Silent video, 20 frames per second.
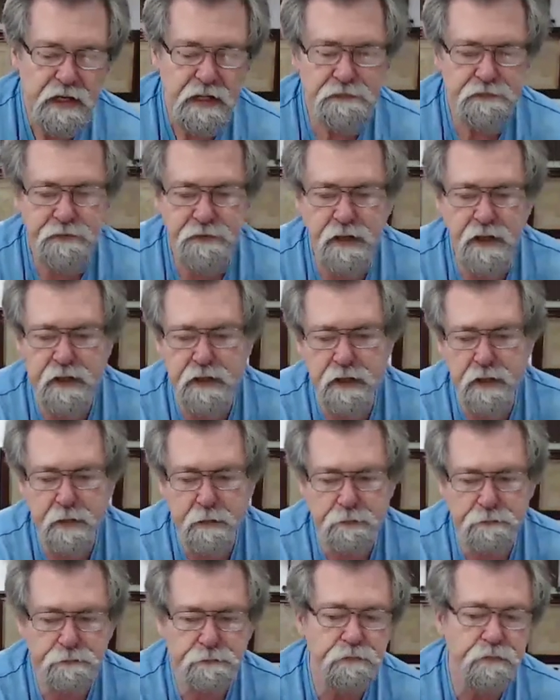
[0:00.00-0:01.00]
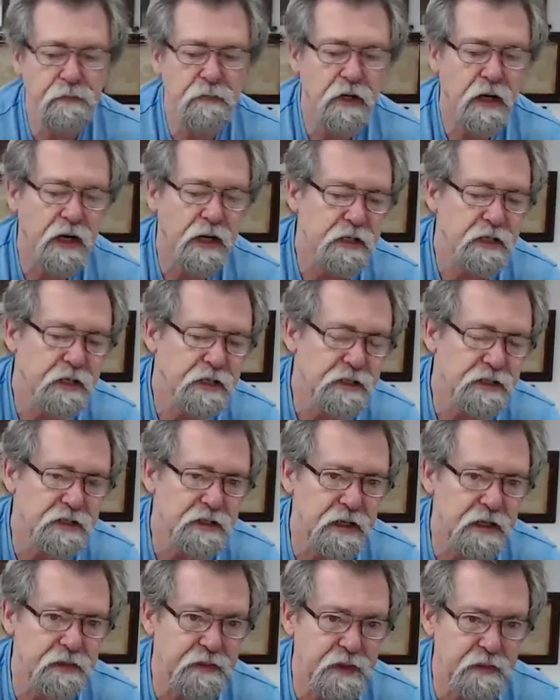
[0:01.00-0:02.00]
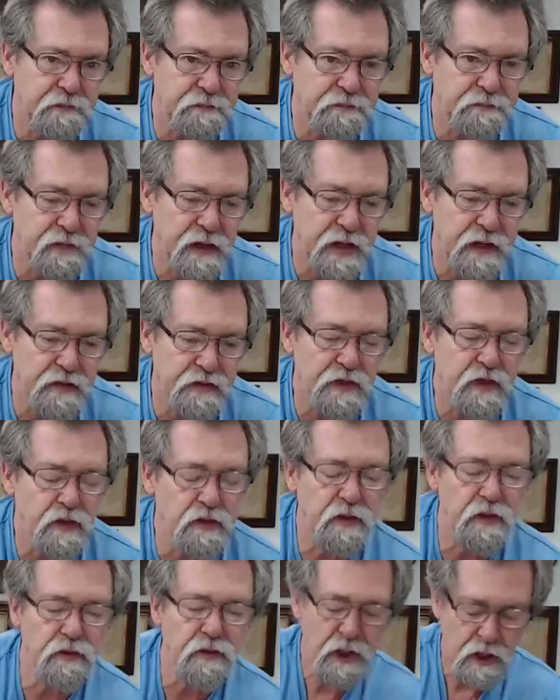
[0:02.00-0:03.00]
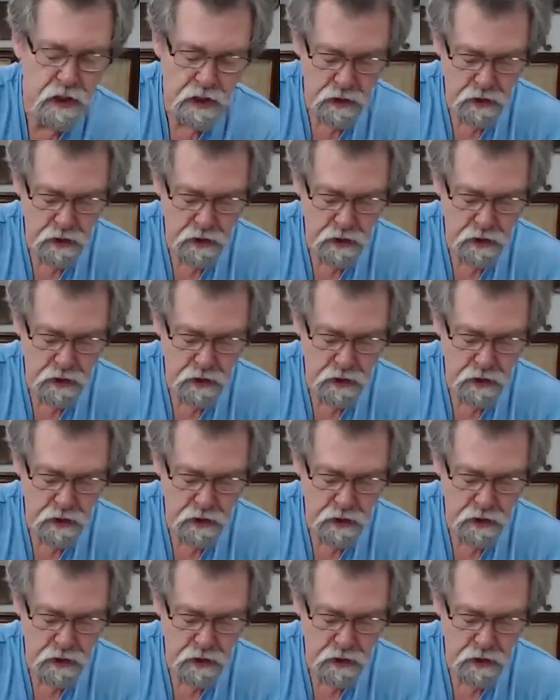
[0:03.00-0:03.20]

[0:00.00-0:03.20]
if I, um, I need to get that flat so that